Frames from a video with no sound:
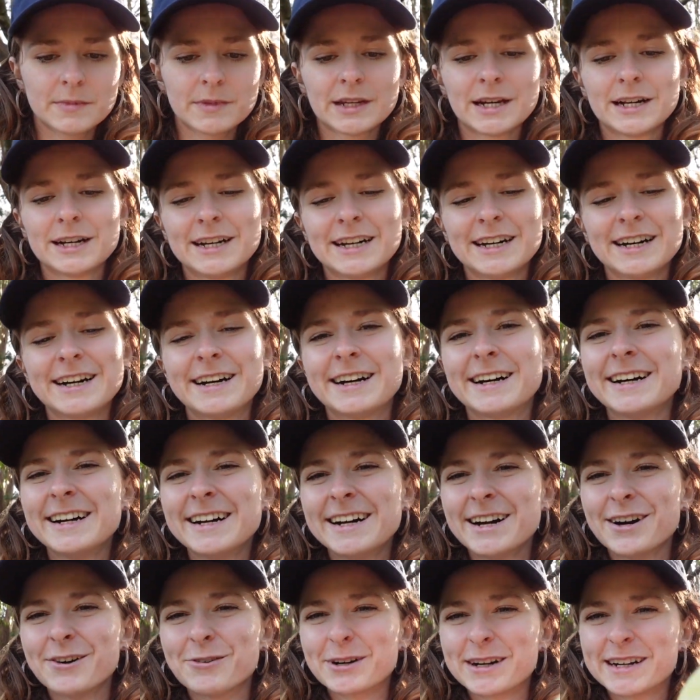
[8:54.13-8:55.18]

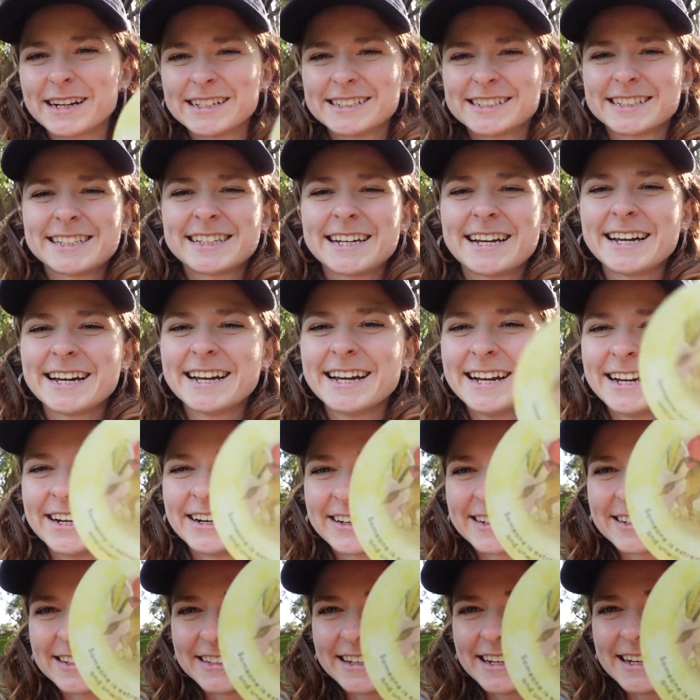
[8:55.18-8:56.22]
What did I just say? You're
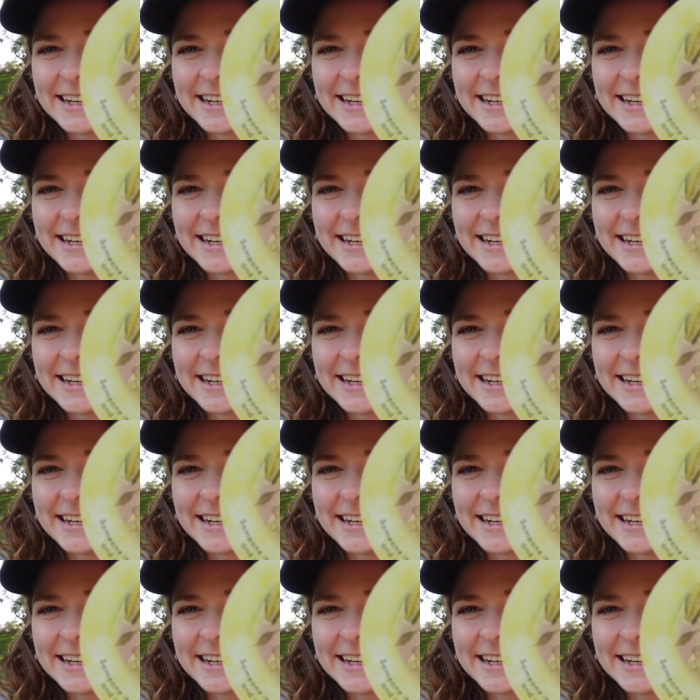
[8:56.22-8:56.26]
not going to let